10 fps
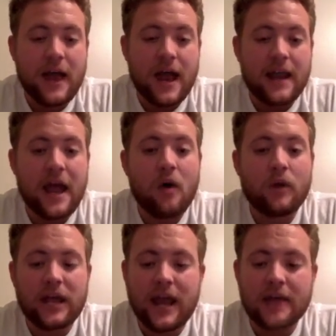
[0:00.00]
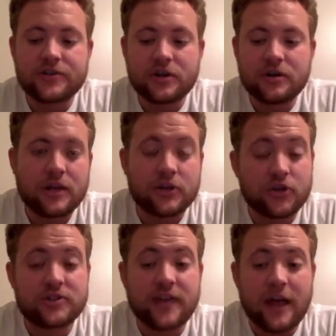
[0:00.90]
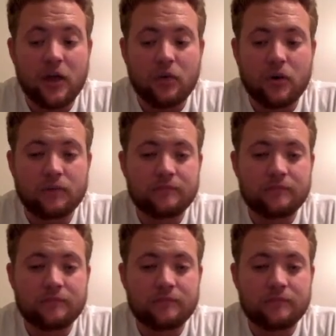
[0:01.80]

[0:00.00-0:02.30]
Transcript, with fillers: And now when I hit enter, it should say hello world.